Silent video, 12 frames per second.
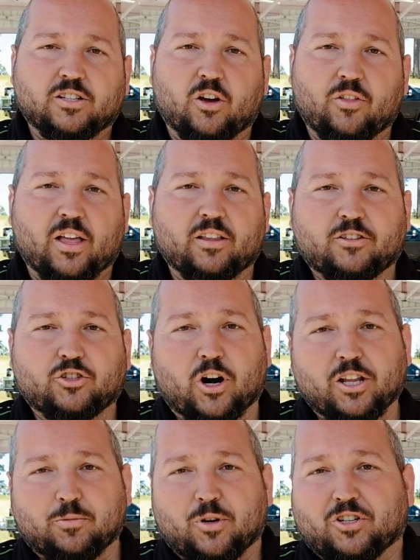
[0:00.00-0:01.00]
So the
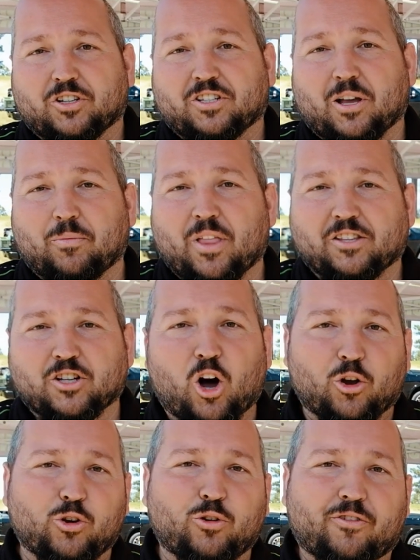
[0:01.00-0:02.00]
transmission is something that's
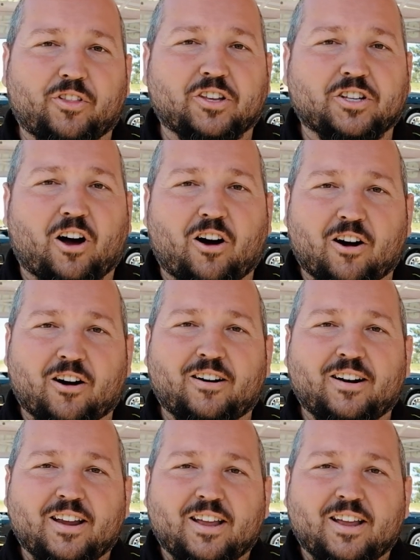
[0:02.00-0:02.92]
all new for this car.